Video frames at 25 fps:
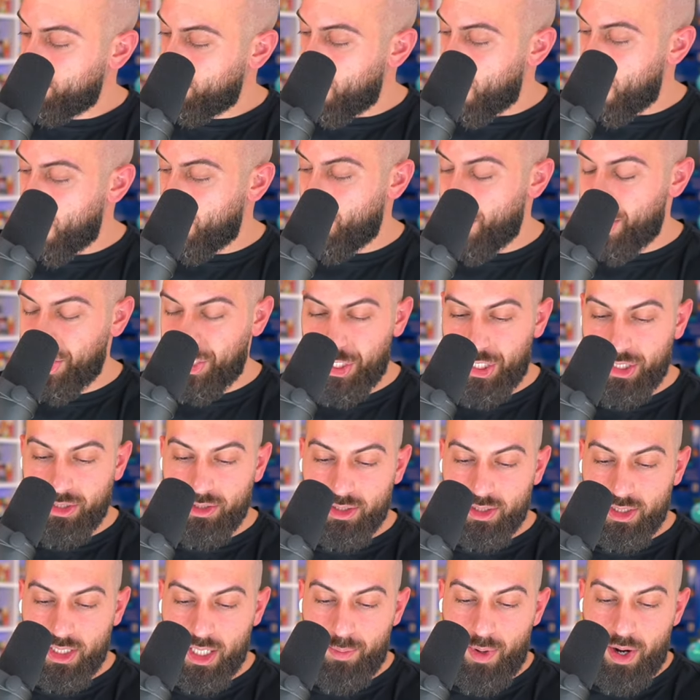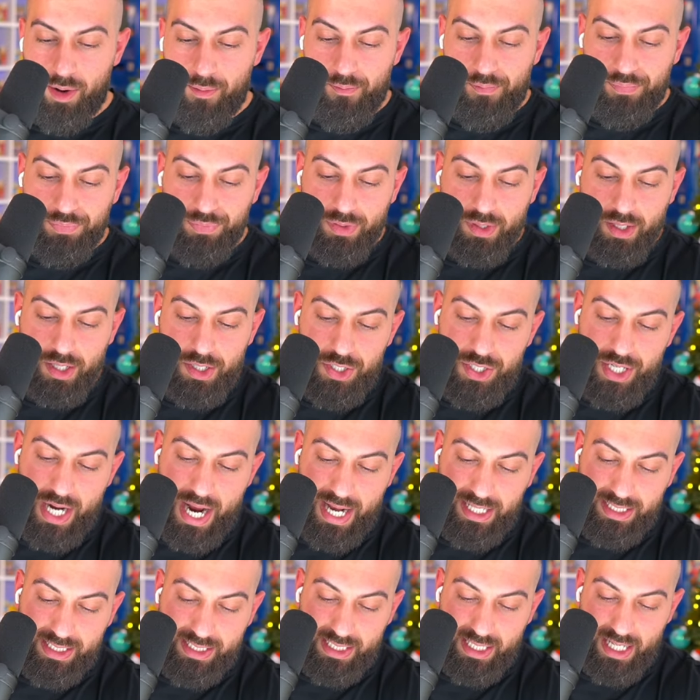All right, Richard, come on.
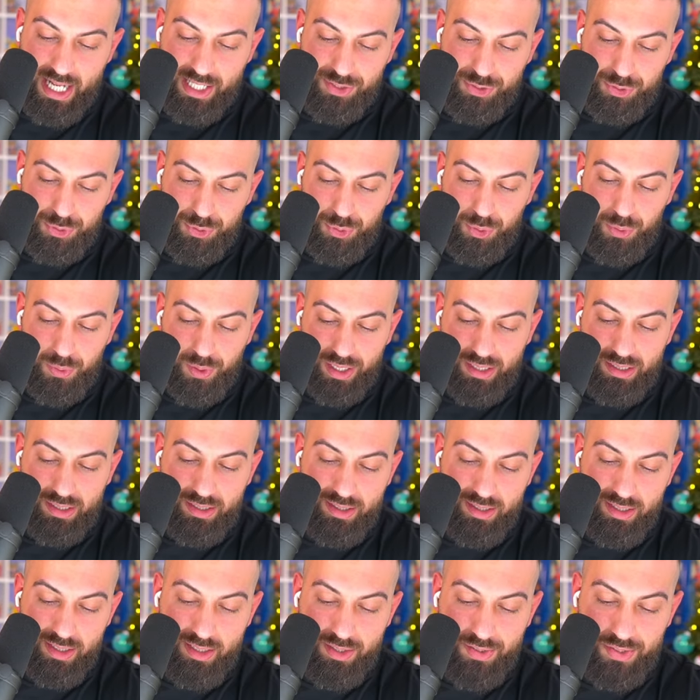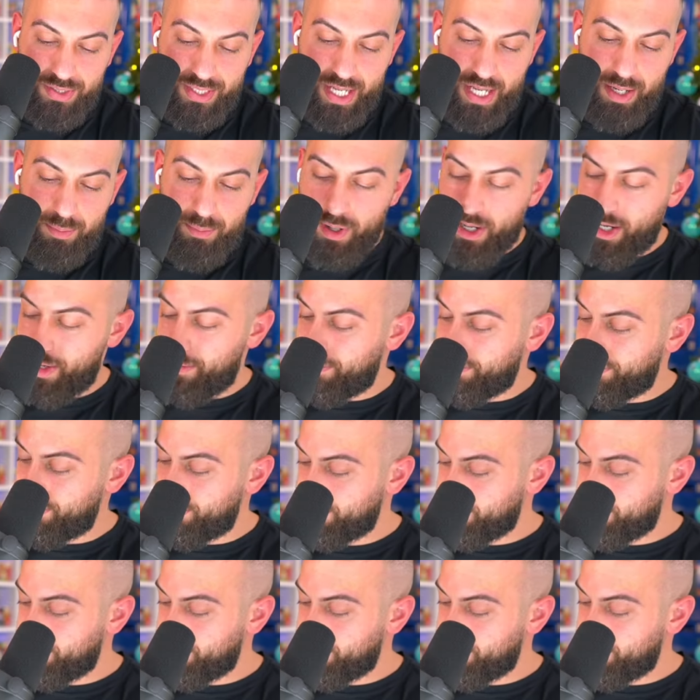Chansey, that's a cool one. The Aipom.